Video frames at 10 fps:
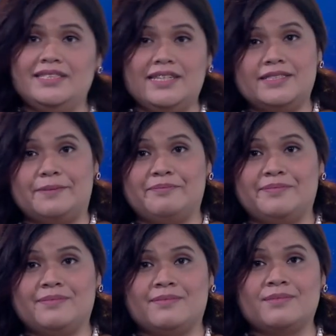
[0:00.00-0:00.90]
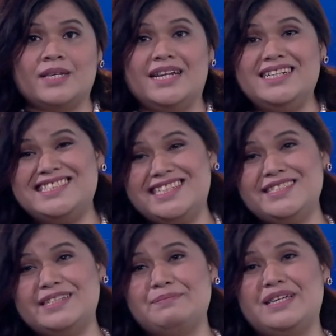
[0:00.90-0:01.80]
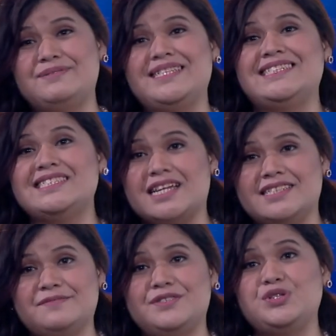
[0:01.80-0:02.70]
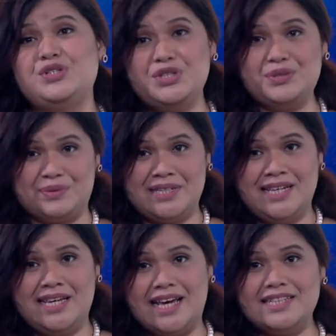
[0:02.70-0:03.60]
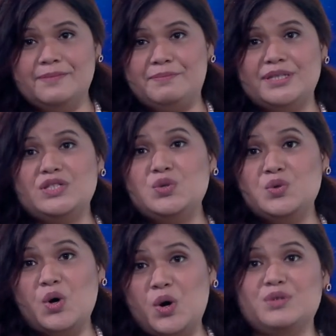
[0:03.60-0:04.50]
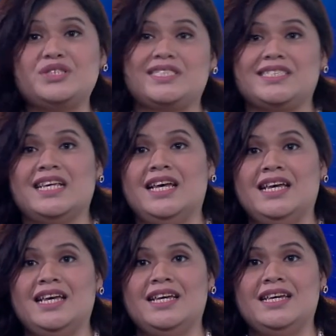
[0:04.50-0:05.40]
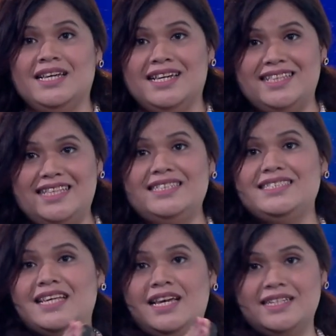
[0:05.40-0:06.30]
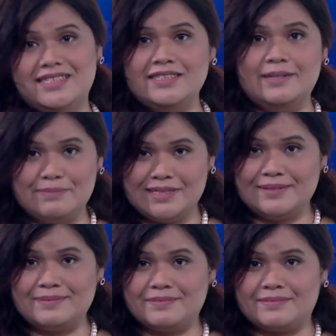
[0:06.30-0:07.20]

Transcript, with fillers: in the system. And the system gives incentives to you as the person who hosts these systems.